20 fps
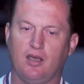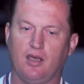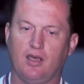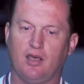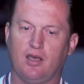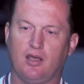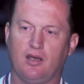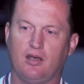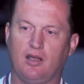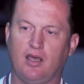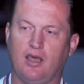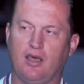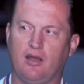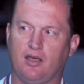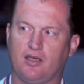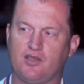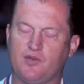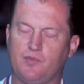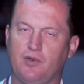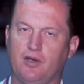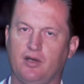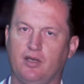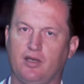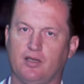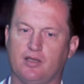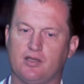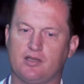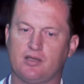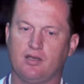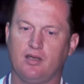and had
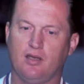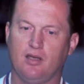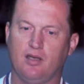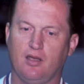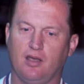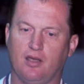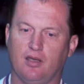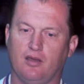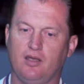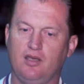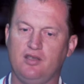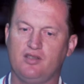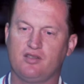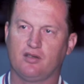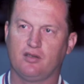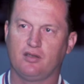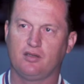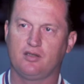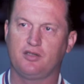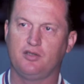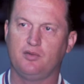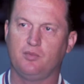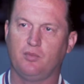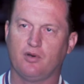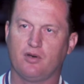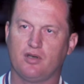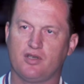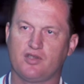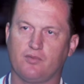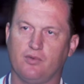experience. And these are the two
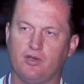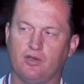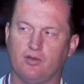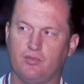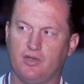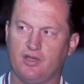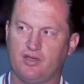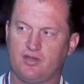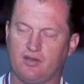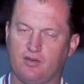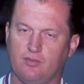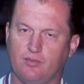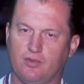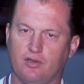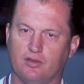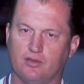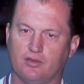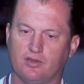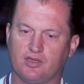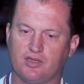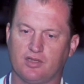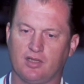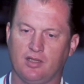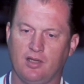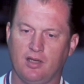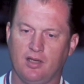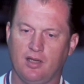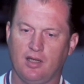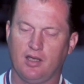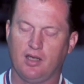boys we'll miss the most.
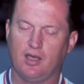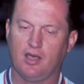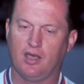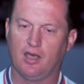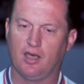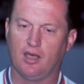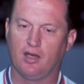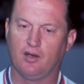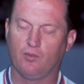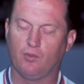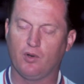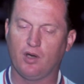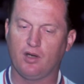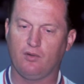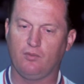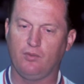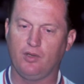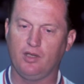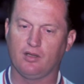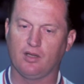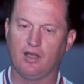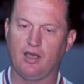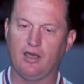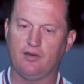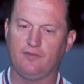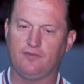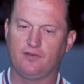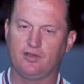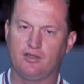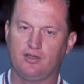And what we'll
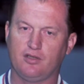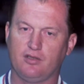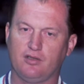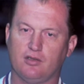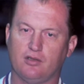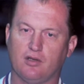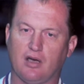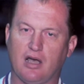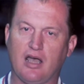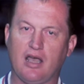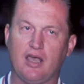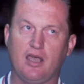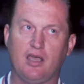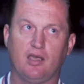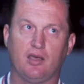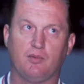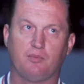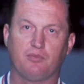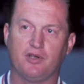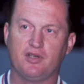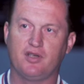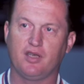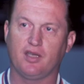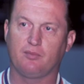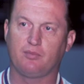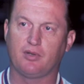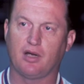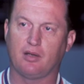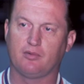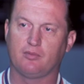have to do, I
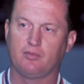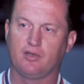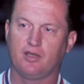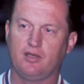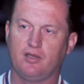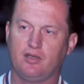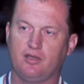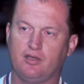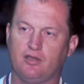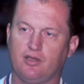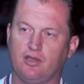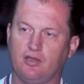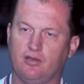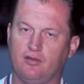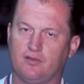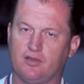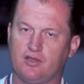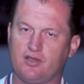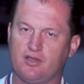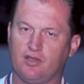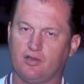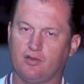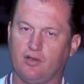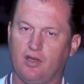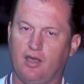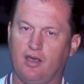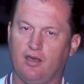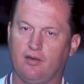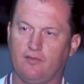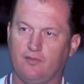predict probably that Duke University will
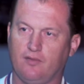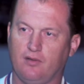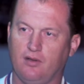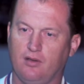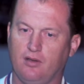have